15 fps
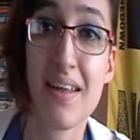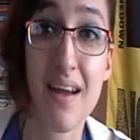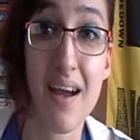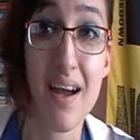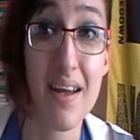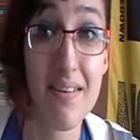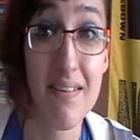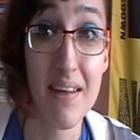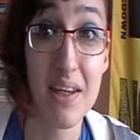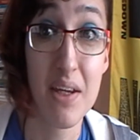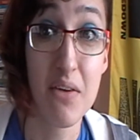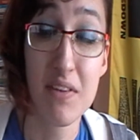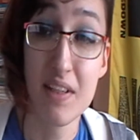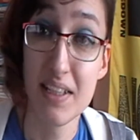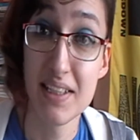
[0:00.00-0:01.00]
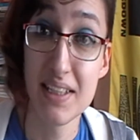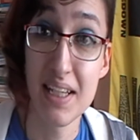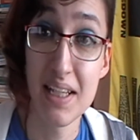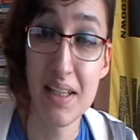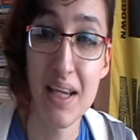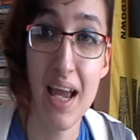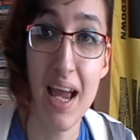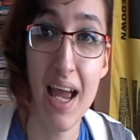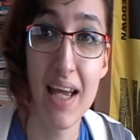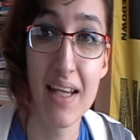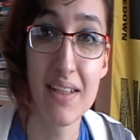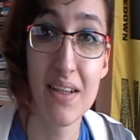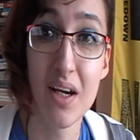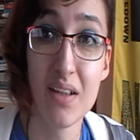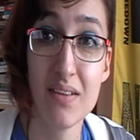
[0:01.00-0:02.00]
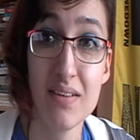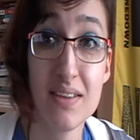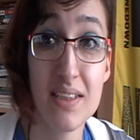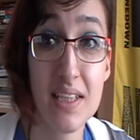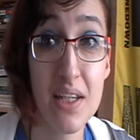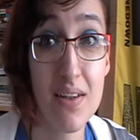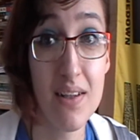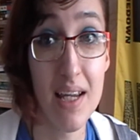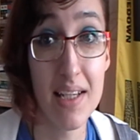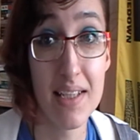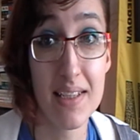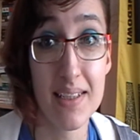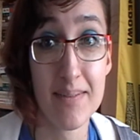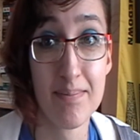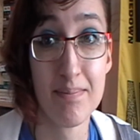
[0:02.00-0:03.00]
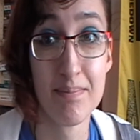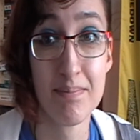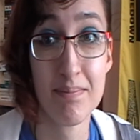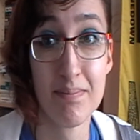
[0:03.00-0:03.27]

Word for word: uh, thank you for listening, and I'll see you later.